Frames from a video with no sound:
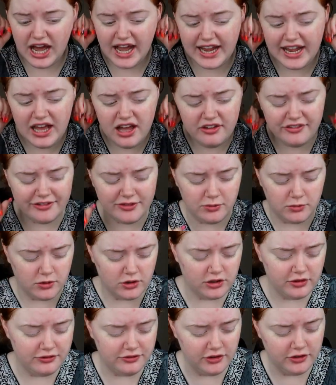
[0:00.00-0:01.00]
I haven't
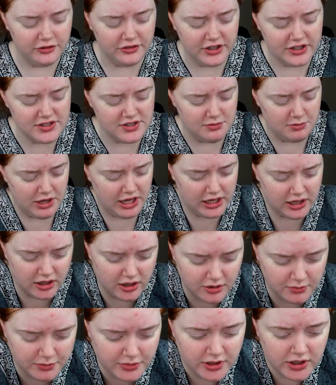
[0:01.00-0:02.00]
worn a full face of
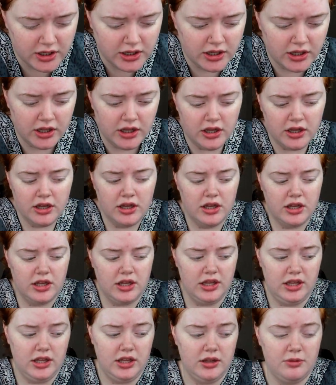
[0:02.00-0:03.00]
makeup
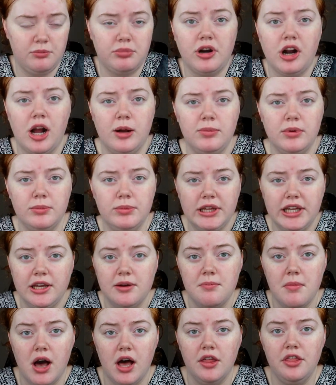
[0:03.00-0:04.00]
in probably
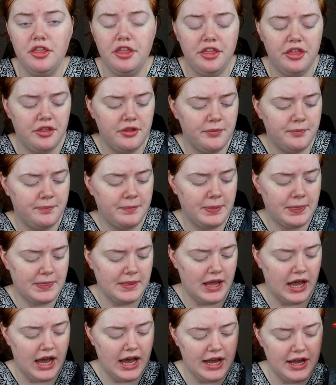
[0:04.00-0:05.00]
a month.
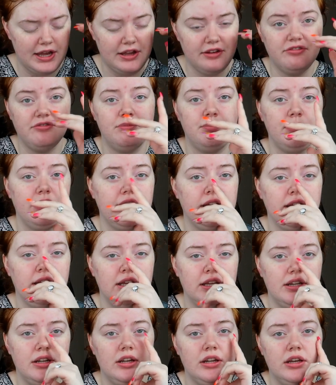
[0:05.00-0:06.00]
I've
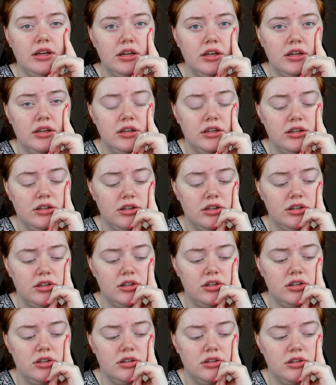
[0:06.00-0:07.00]
been
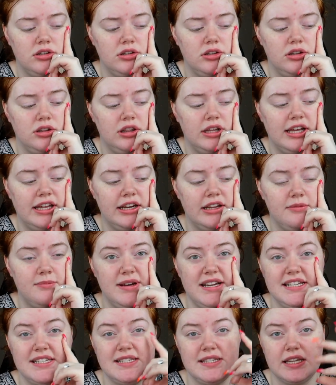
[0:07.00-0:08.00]
letting
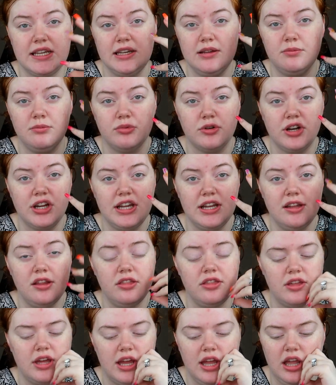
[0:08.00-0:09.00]
my skin
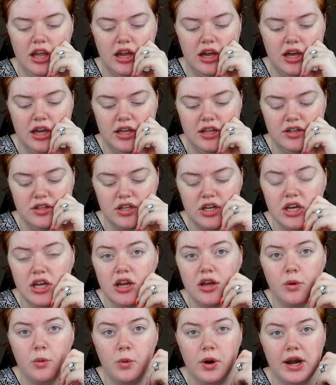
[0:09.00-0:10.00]
breathe and
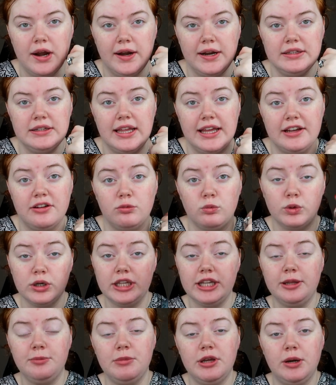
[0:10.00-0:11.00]
wearing like
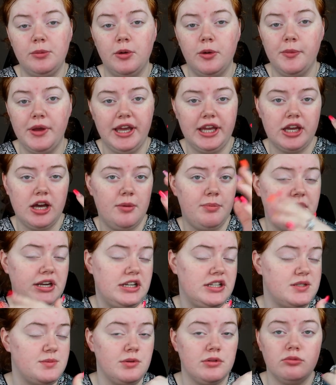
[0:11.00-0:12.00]
really minimal makeup
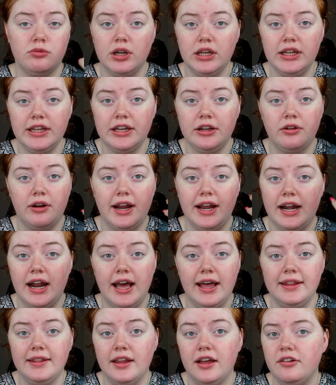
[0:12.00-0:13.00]
and it's been really great.
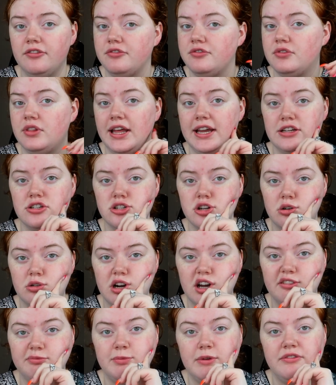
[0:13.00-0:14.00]
I love like
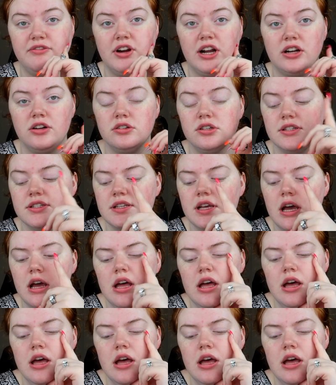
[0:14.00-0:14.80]
showing off my freckles,